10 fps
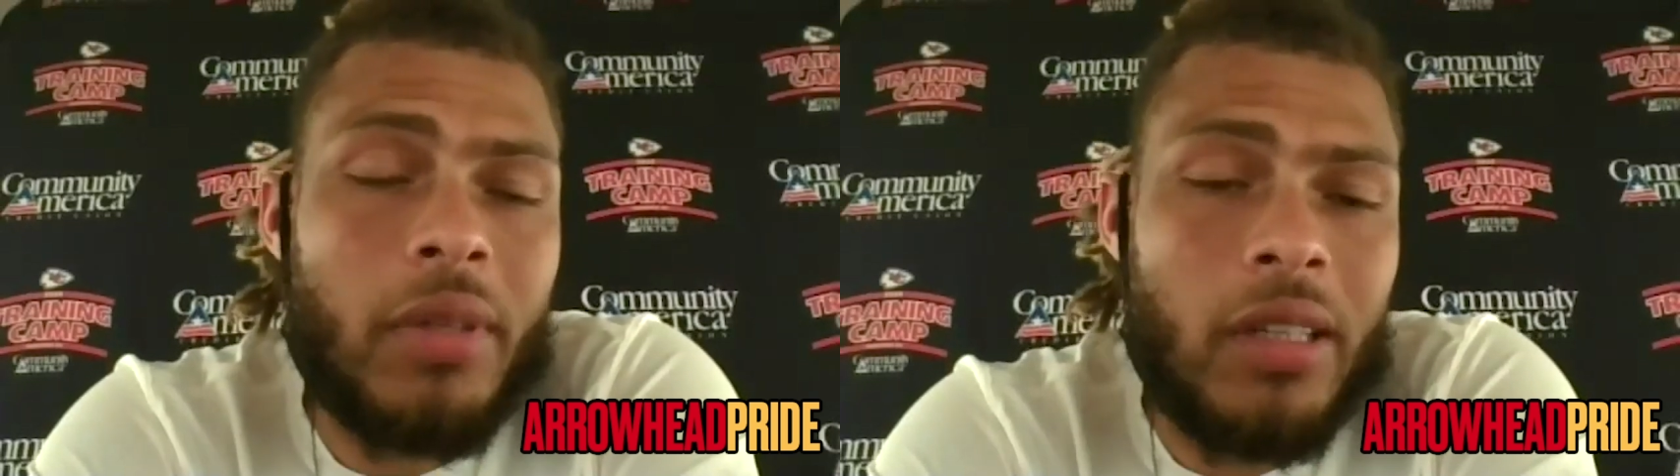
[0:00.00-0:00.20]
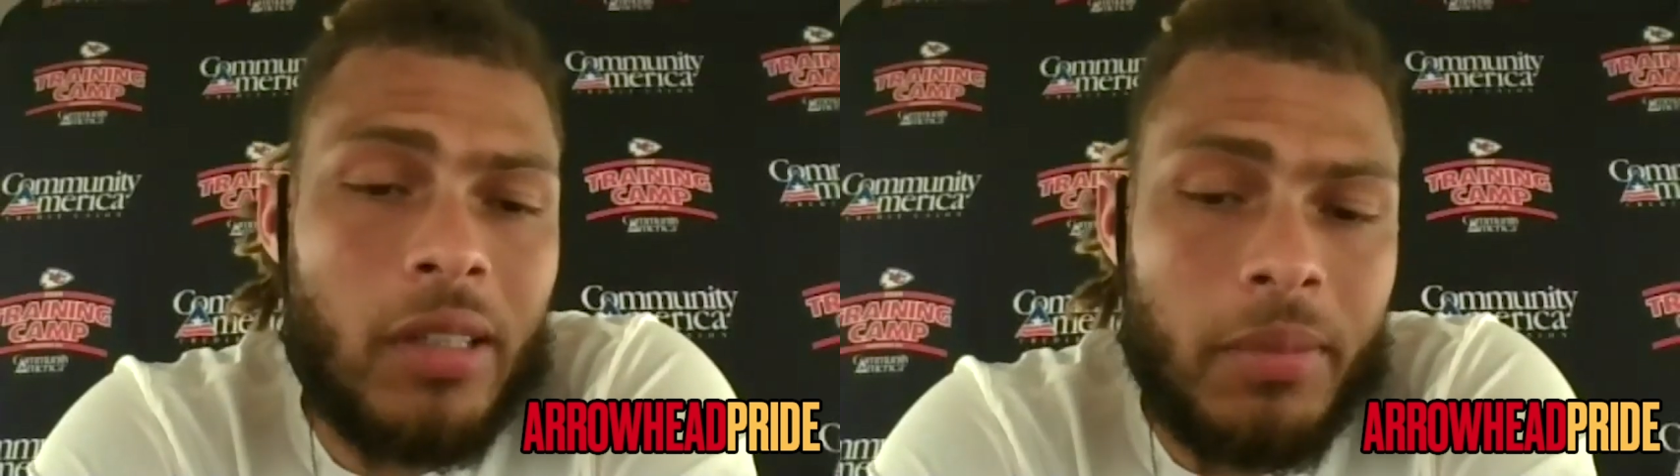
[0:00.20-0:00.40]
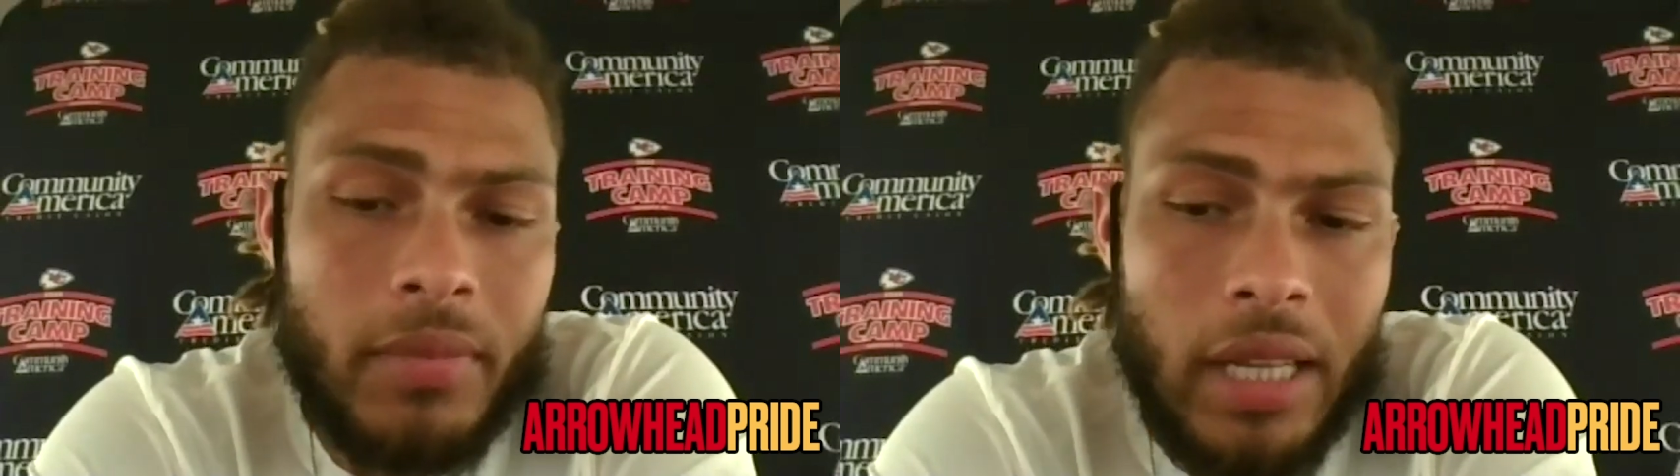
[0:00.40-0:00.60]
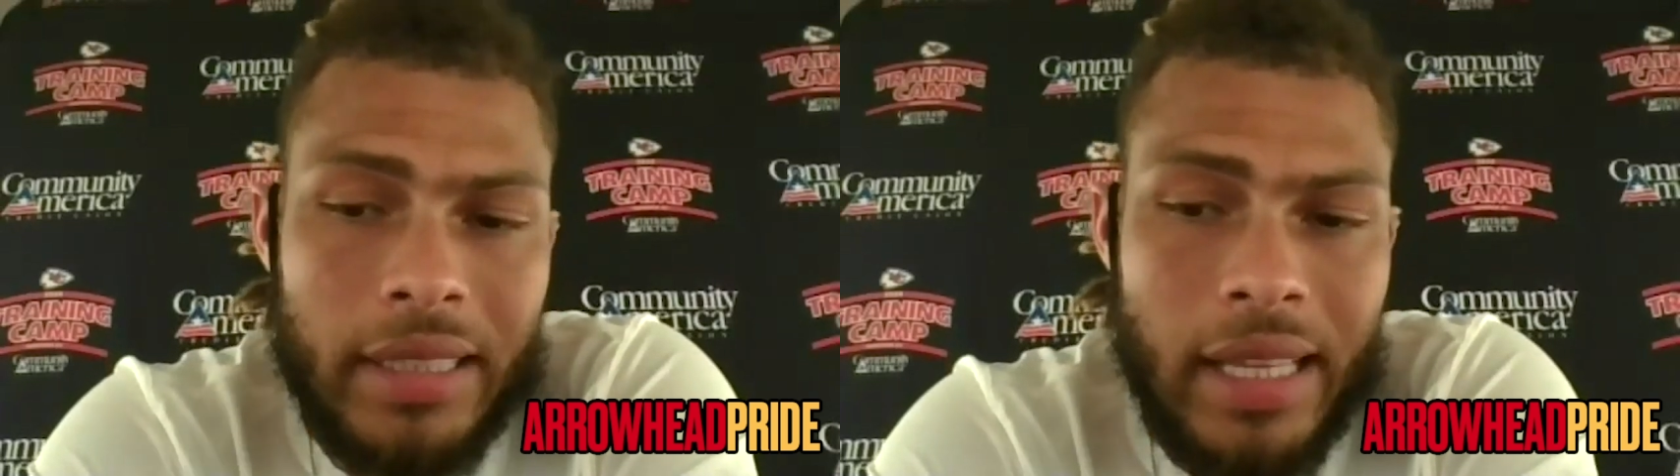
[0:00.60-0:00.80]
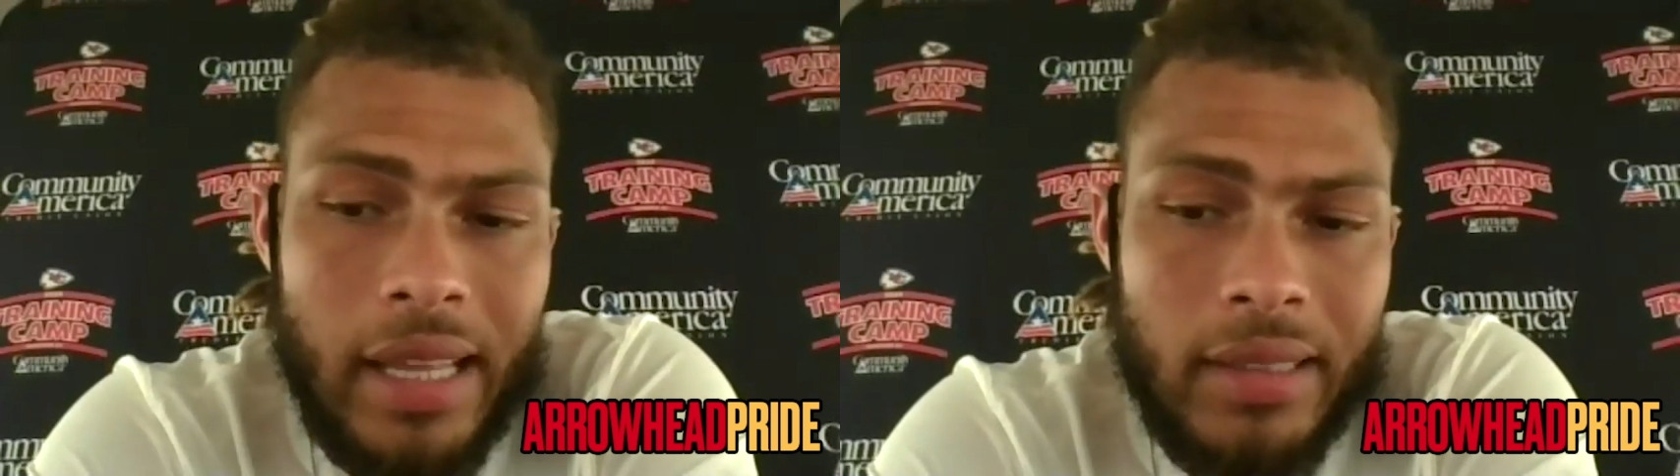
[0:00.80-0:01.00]
Um, I
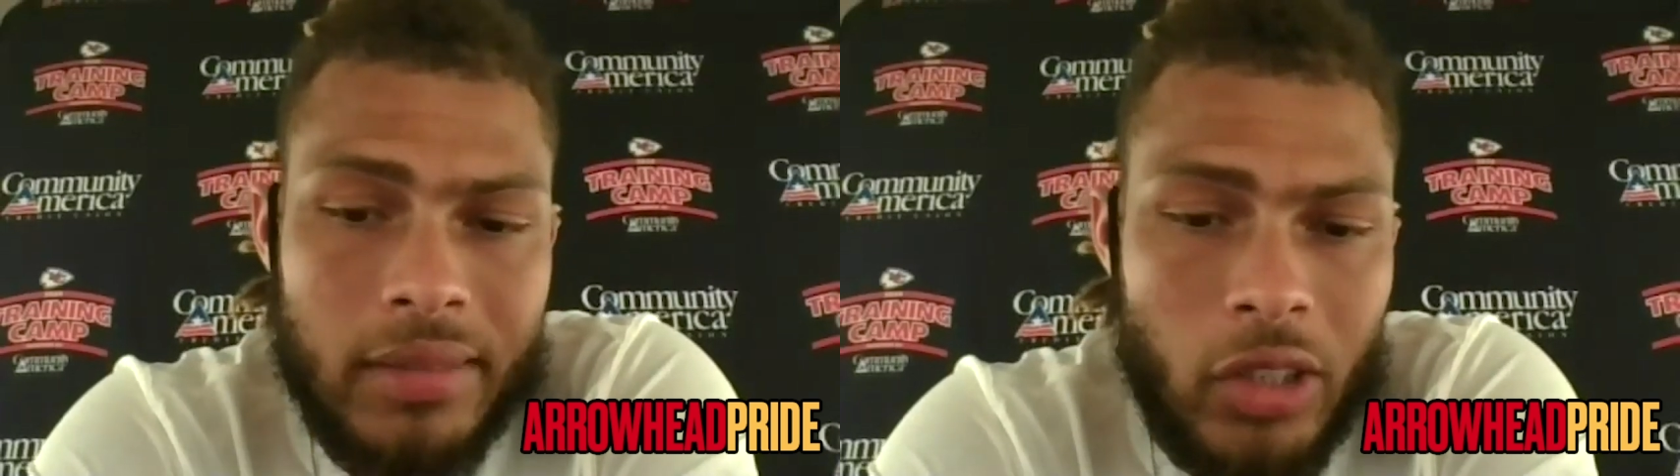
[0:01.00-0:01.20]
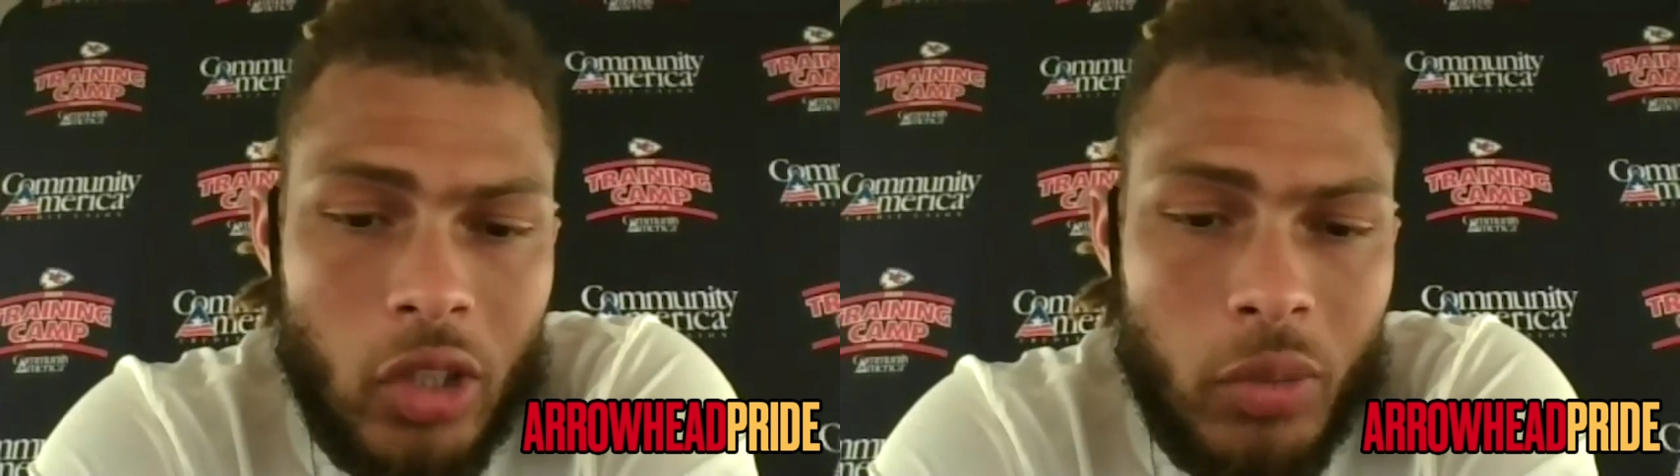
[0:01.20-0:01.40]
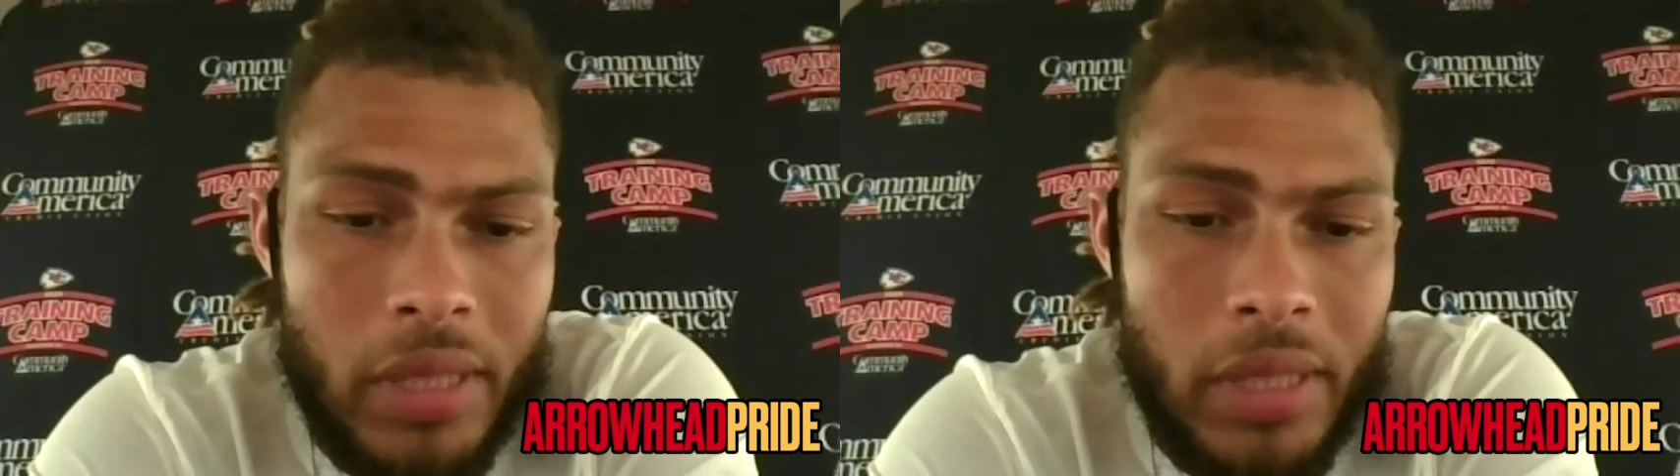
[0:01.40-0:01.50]
think, you know,